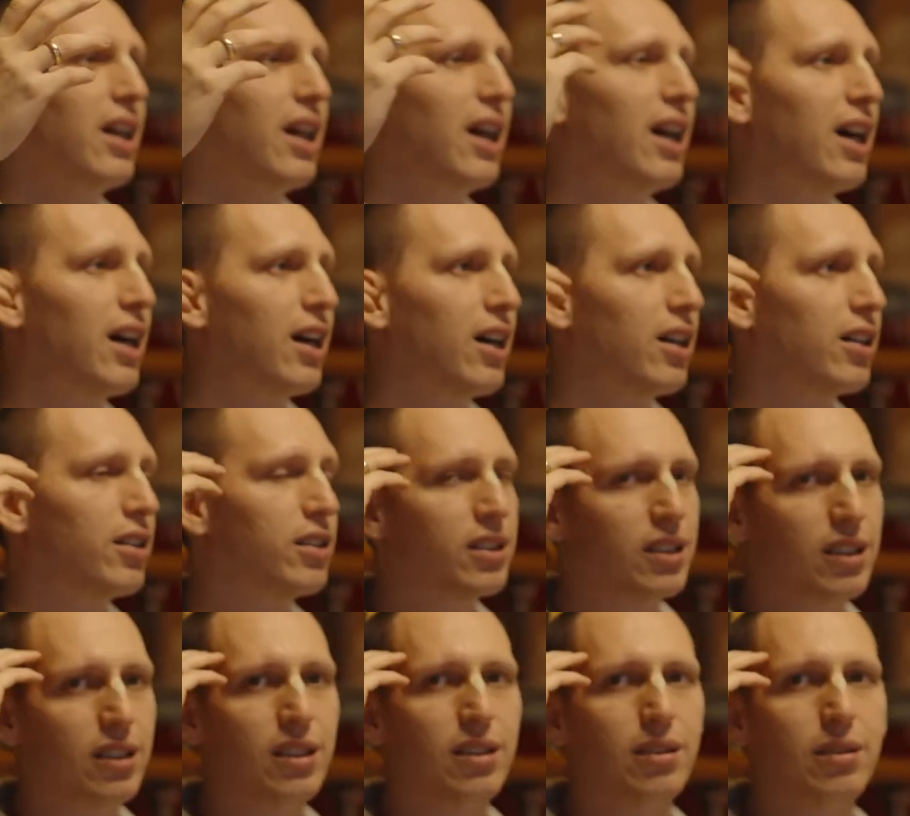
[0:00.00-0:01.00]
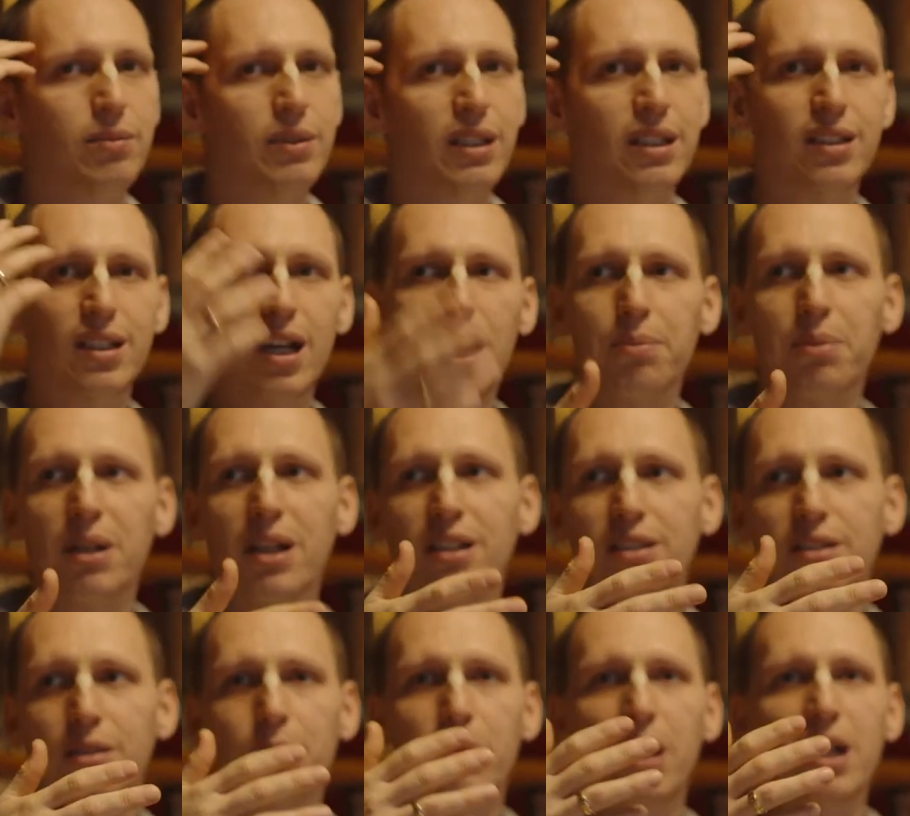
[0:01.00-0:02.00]
He made tapa,
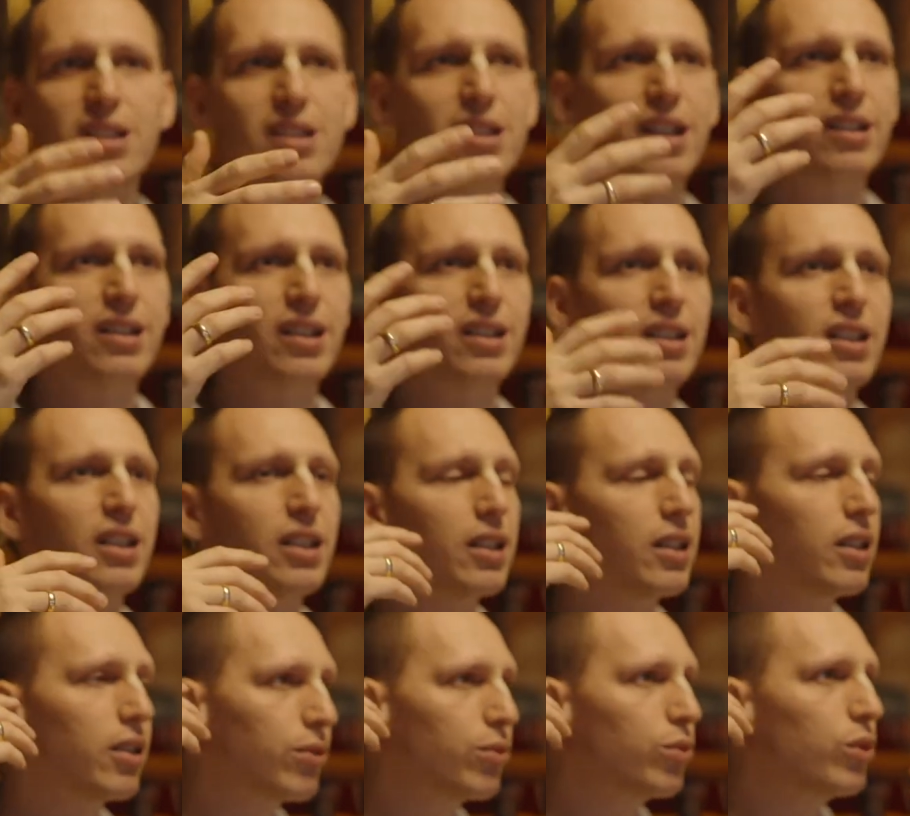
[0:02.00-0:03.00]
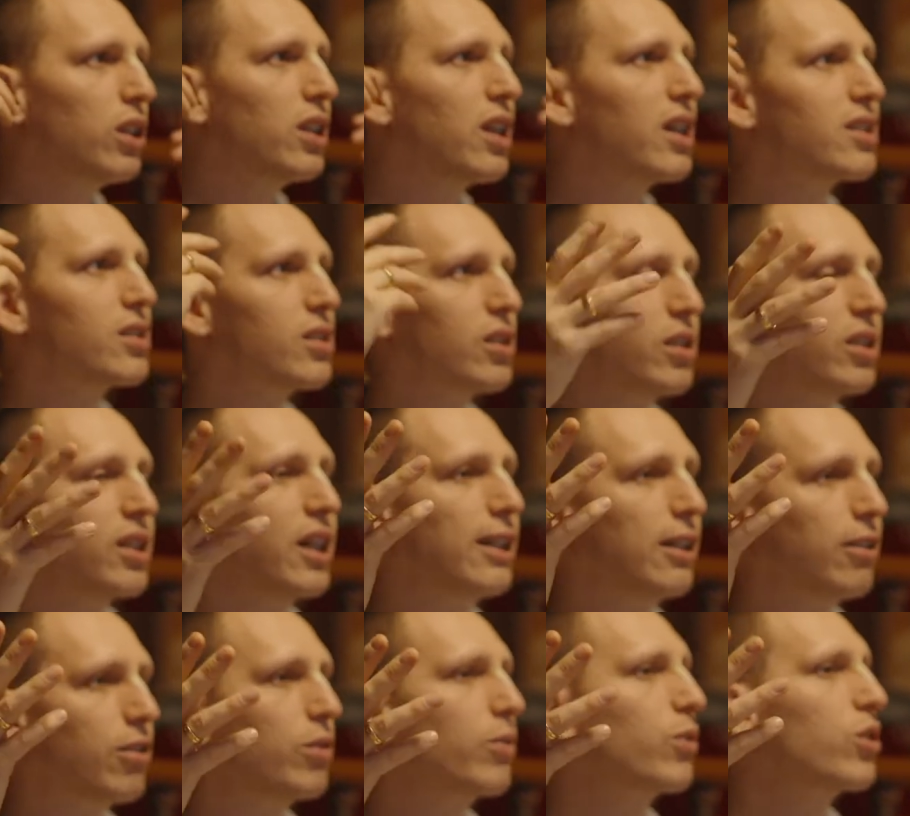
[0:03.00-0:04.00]
tapasya, and then he realized the entire
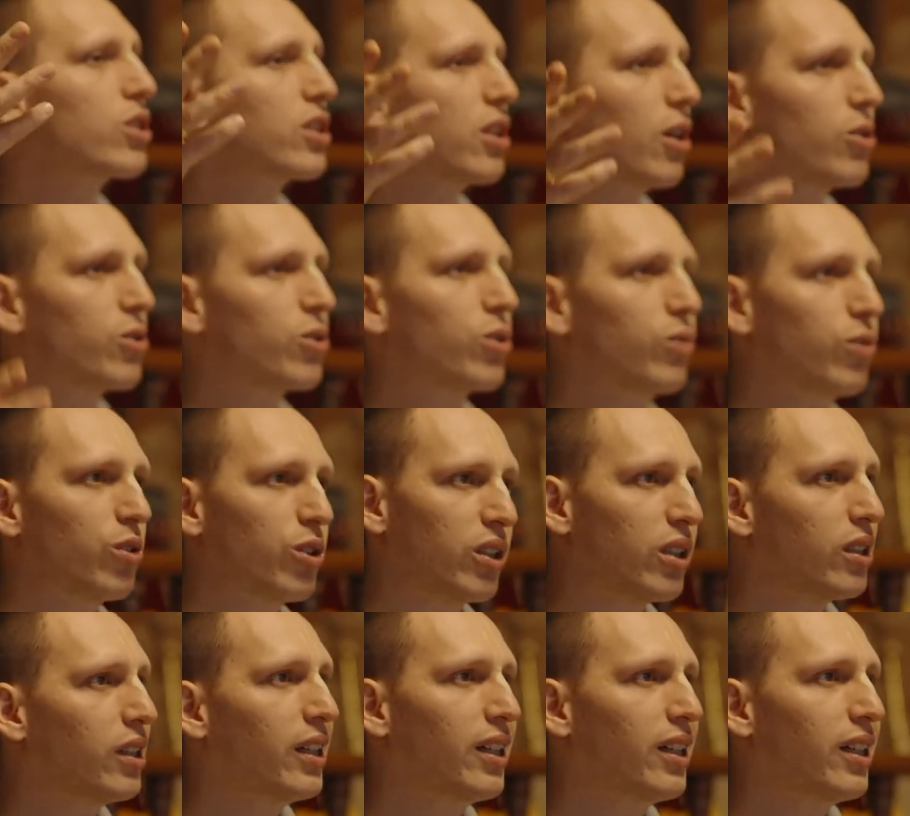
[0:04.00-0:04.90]
universe, how it should work.